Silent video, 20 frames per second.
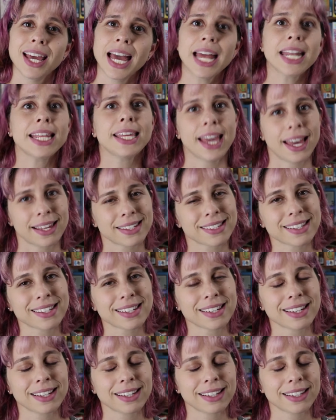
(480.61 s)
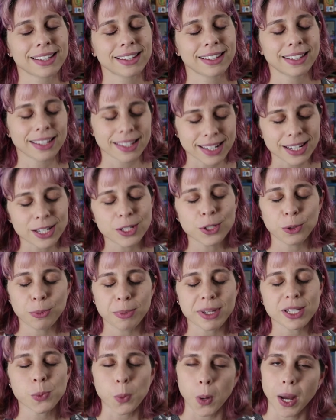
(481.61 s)
And yes, I do
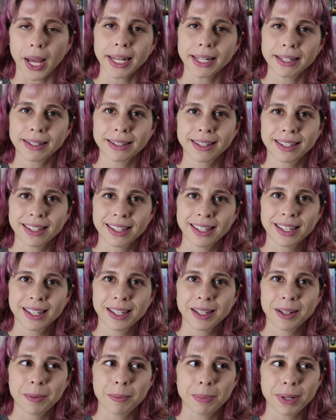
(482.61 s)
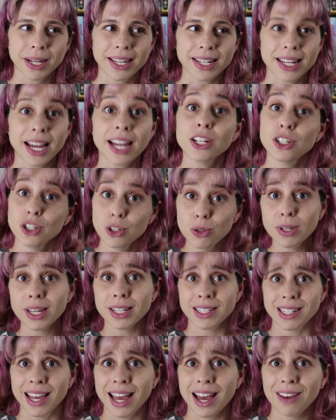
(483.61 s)
miss wine. But I do
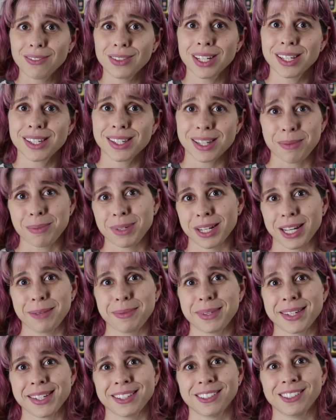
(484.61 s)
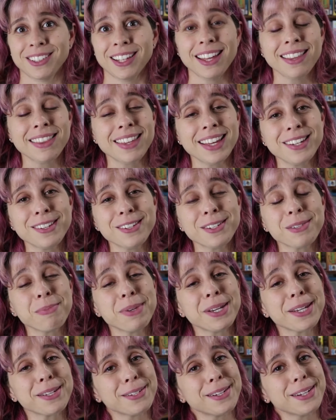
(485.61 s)
get to have it sometimes still, and that just
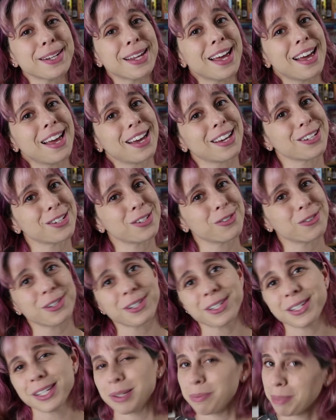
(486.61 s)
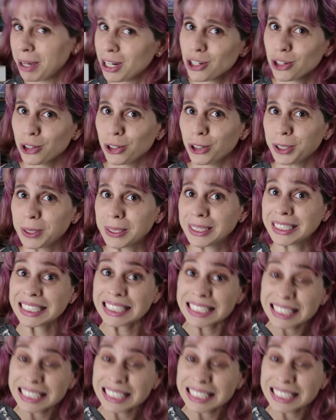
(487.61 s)
makes it extra special.